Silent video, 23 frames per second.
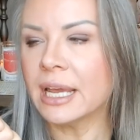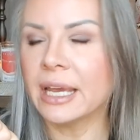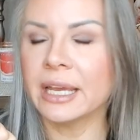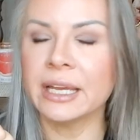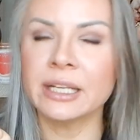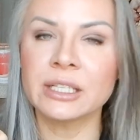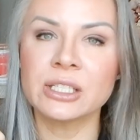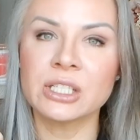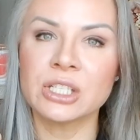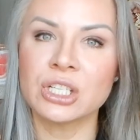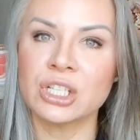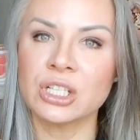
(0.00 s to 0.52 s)

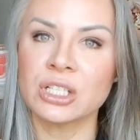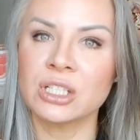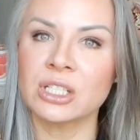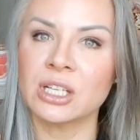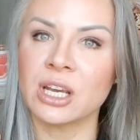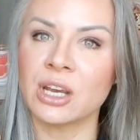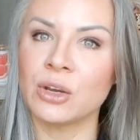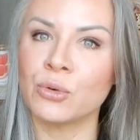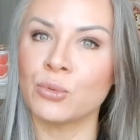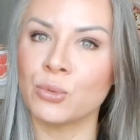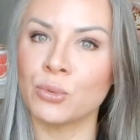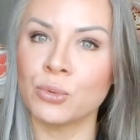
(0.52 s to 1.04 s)
It's
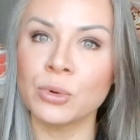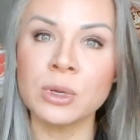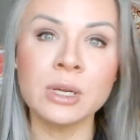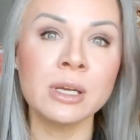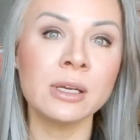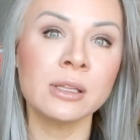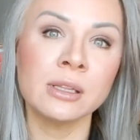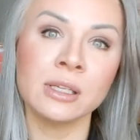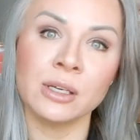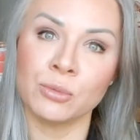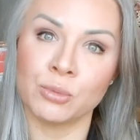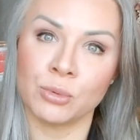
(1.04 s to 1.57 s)
just a
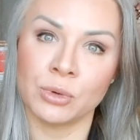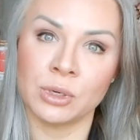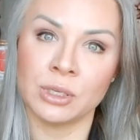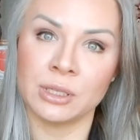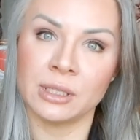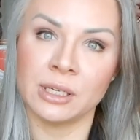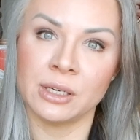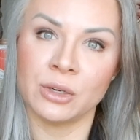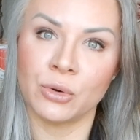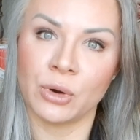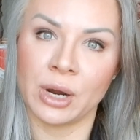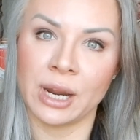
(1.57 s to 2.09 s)
really,
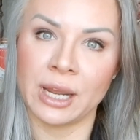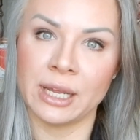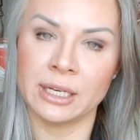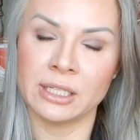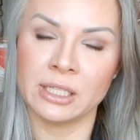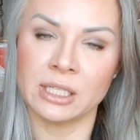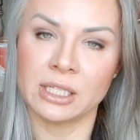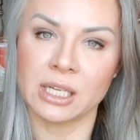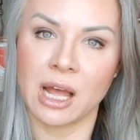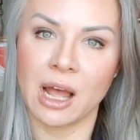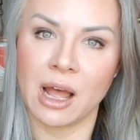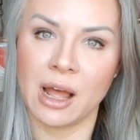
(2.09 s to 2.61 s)
really
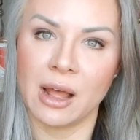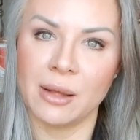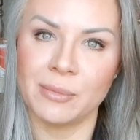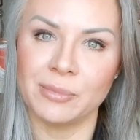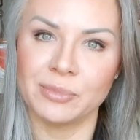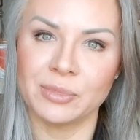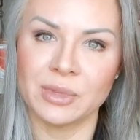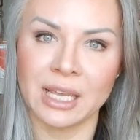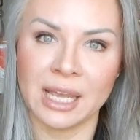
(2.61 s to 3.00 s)
great um,